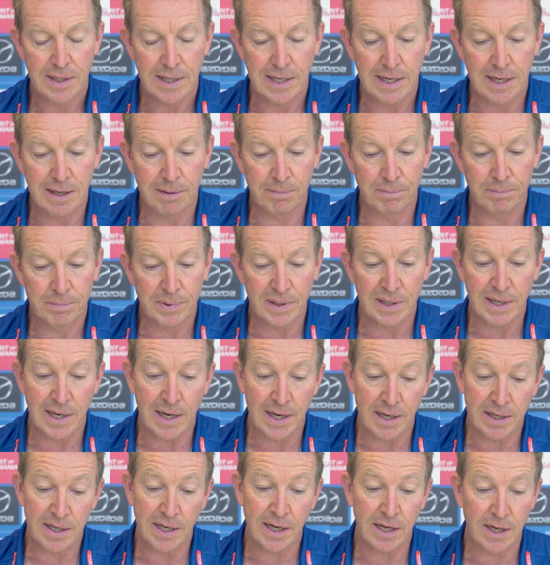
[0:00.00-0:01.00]

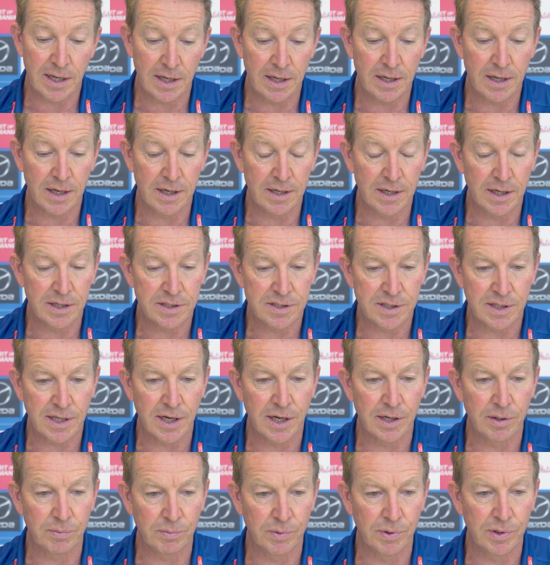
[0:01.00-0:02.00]
he needs to
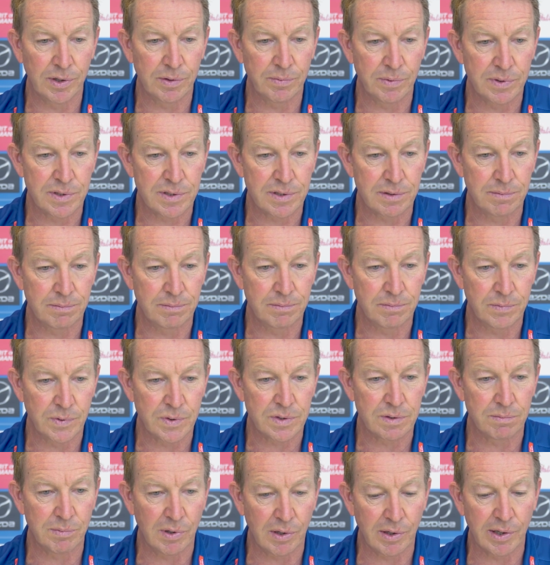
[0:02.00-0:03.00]
go to work with some
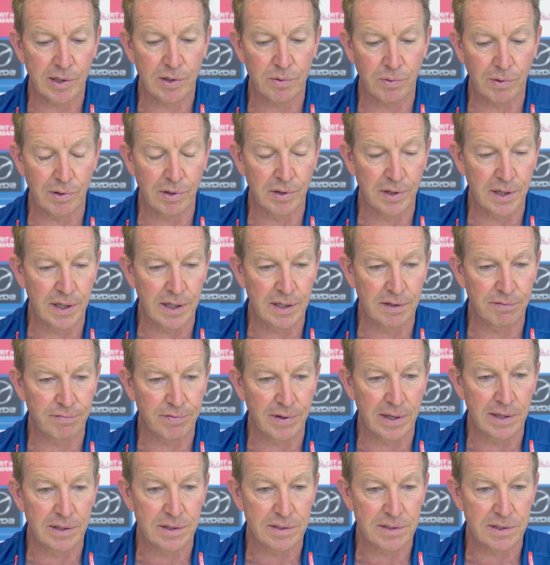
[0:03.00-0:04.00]
high quality
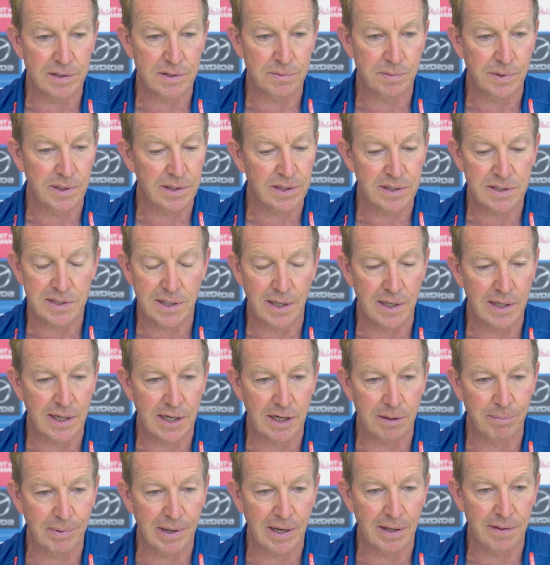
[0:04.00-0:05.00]
defenders this week. There's no
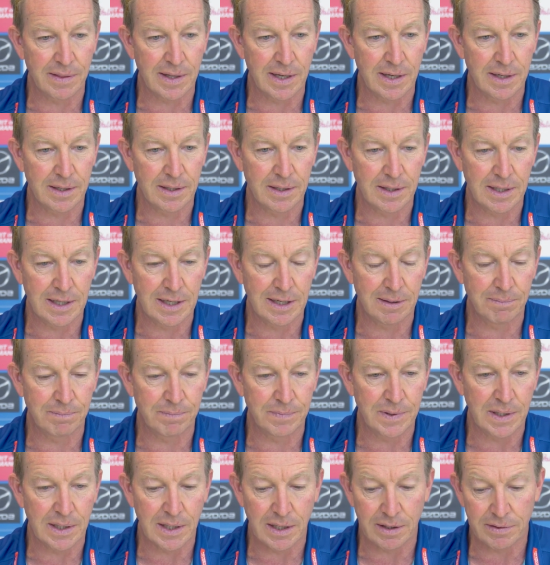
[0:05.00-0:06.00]
doubt about that.
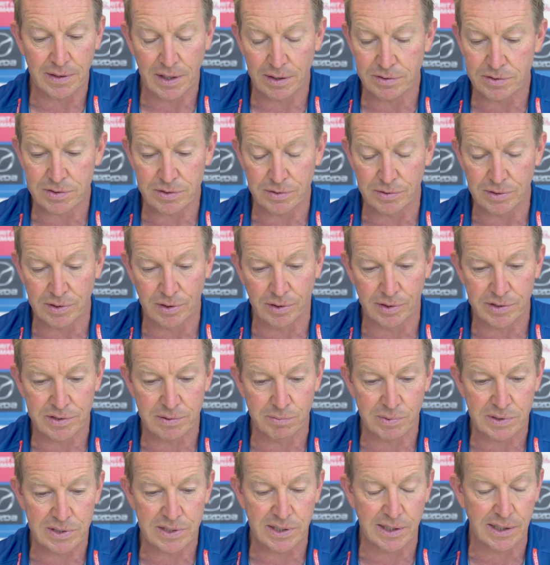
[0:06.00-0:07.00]
You know, those two guys
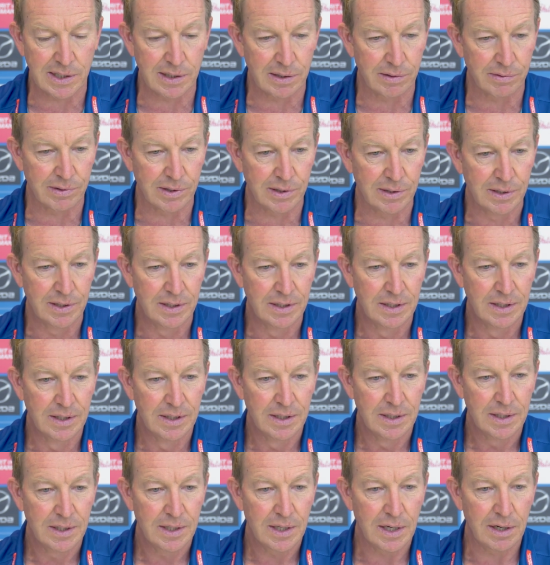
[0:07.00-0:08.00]
in particular
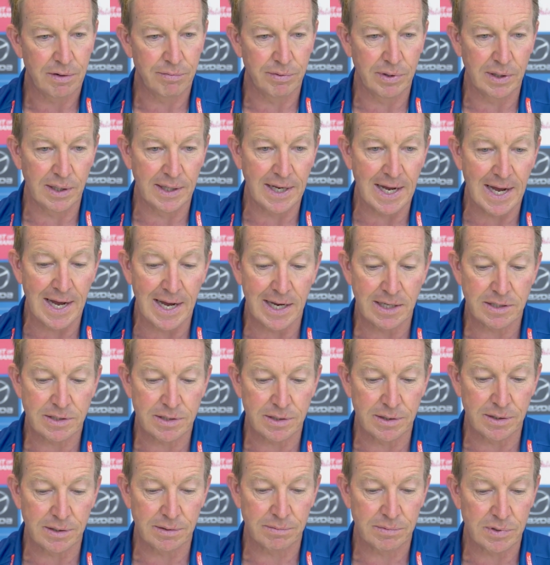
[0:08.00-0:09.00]
are really hard
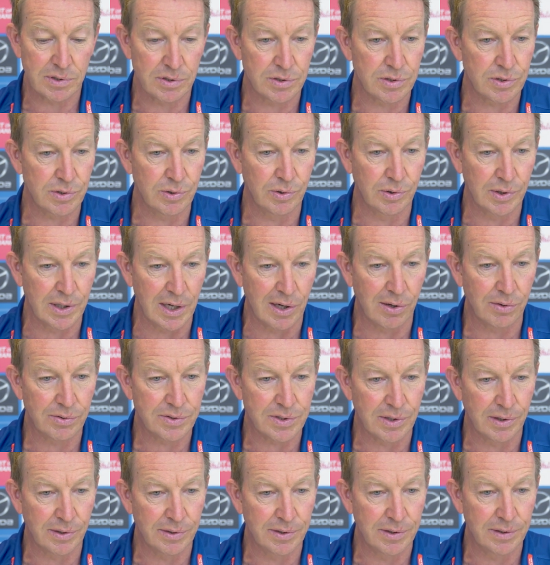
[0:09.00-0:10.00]
to score
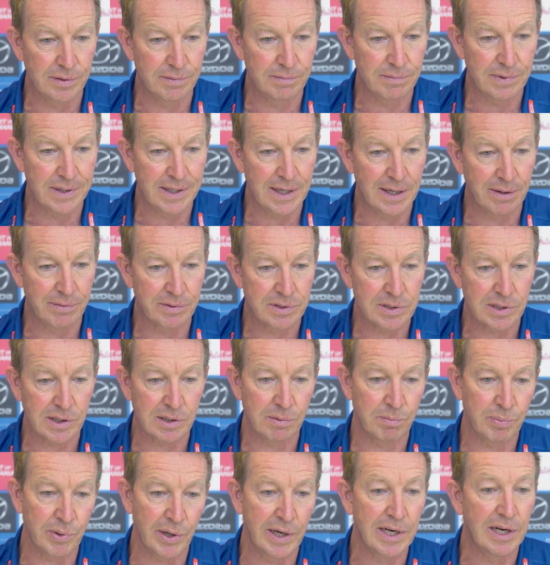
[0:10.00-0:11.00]
goals on, and, you know, and to
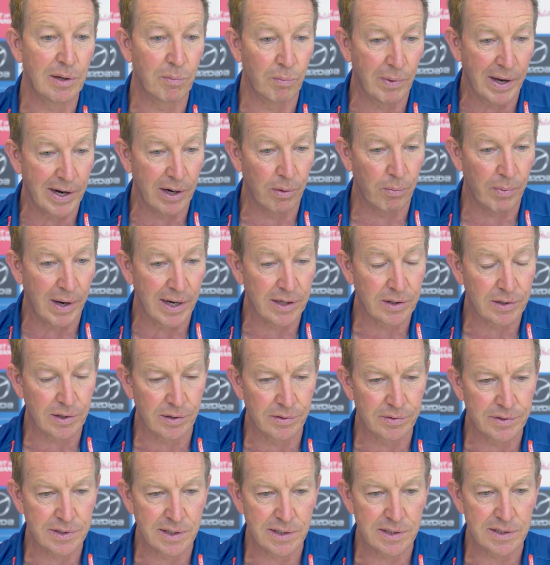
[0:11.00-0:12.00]
compete in one-on-one
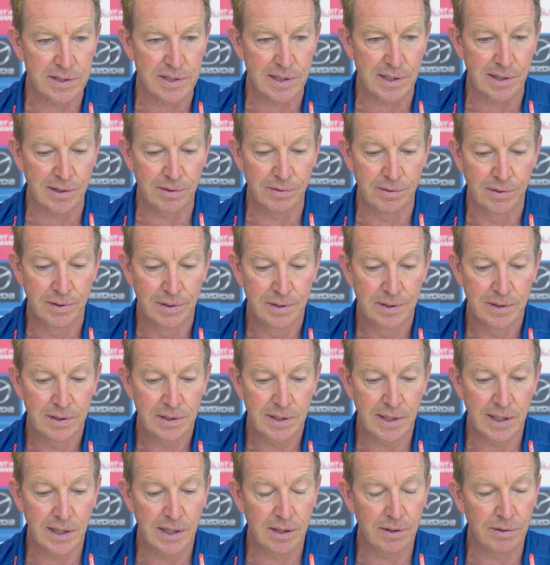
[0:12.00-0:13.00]
contests. So,
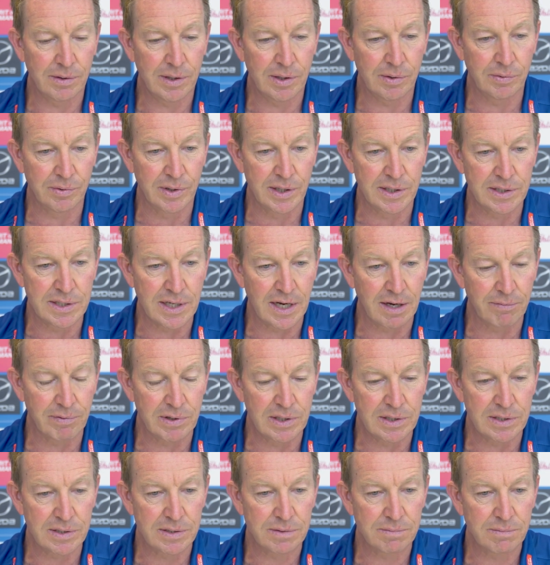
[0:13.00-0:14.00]
yeah, he'll need to have
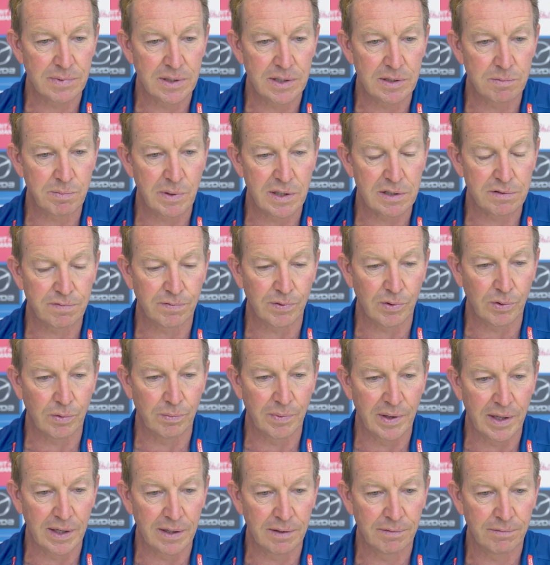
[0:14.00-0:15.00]
his best
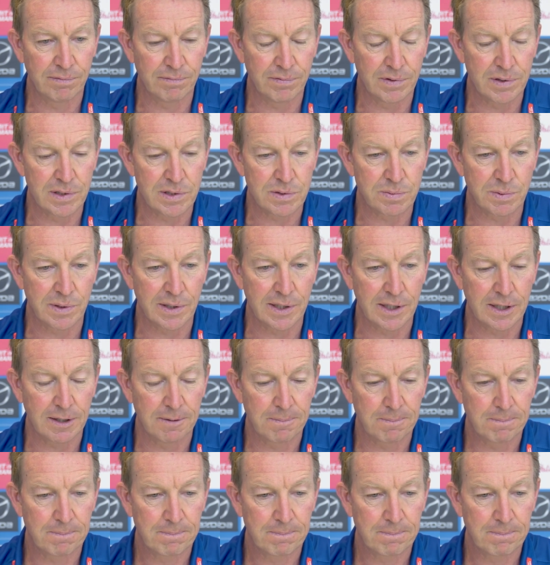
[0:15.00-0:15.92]
form there for this week.